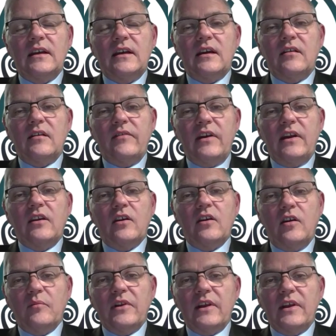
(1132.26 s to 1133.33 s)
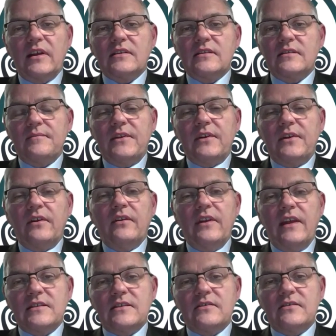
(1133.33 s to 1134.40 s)
are very complex, they're
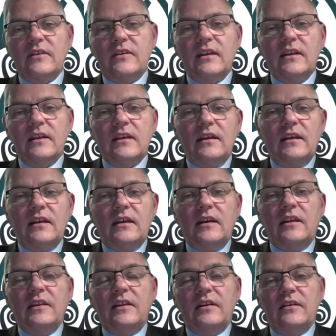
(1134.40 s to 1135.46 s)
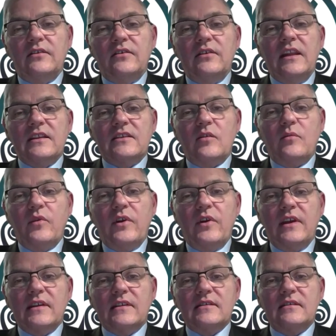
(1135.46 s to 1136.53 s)
unnecessary, and they're in some
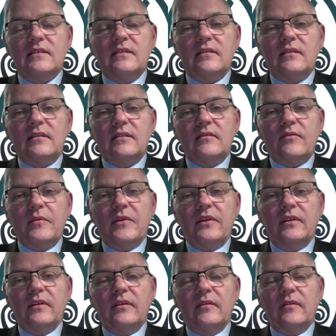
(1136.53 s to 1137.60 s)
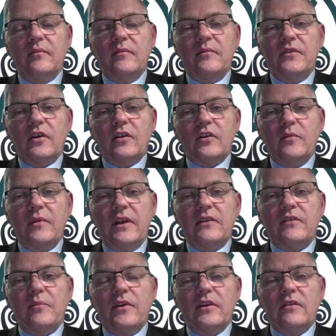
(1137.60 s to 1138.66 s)
ways, from a
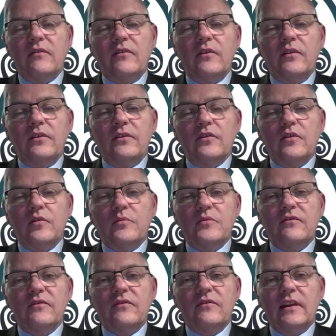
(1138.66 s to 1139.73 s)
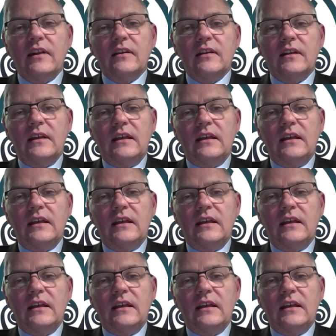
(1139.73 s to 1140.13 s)
documentary point of view, they're doomed to fail.